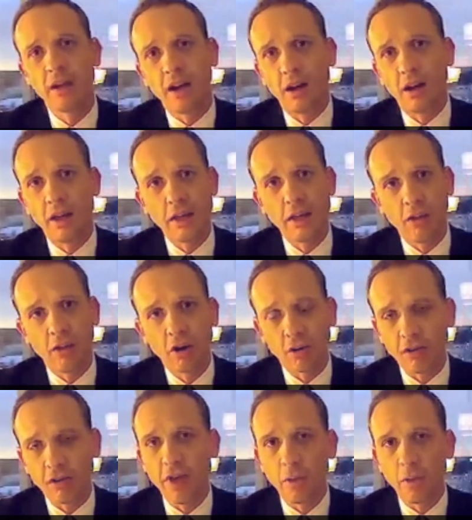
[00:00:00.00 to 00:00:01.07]
uh, any
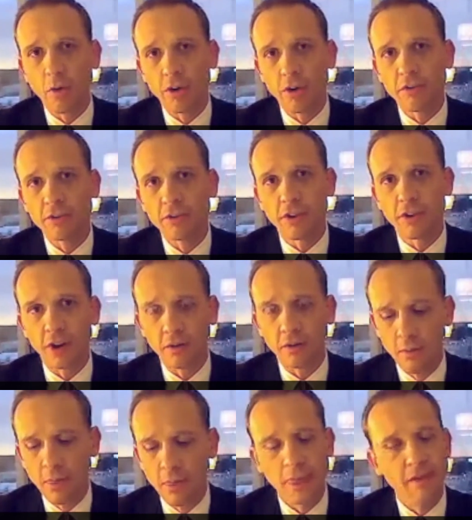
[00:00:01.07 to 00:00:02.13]
longer if they weren't
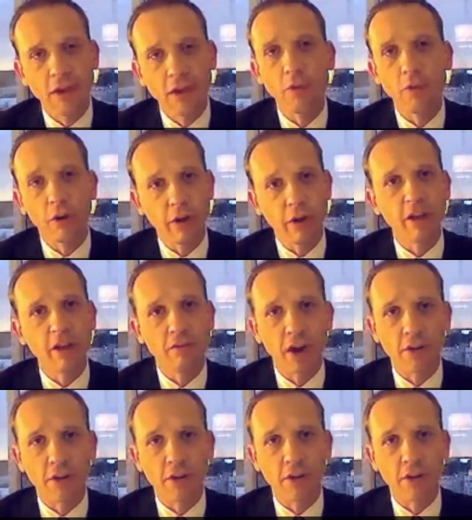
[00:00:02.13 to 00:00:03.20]
uh, if they weren't
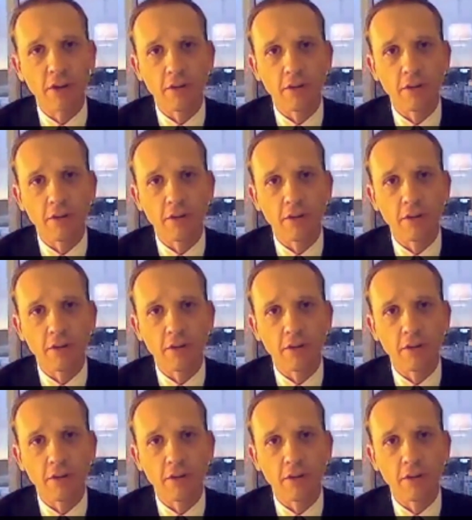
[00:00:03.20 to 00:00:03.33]
grandfathered.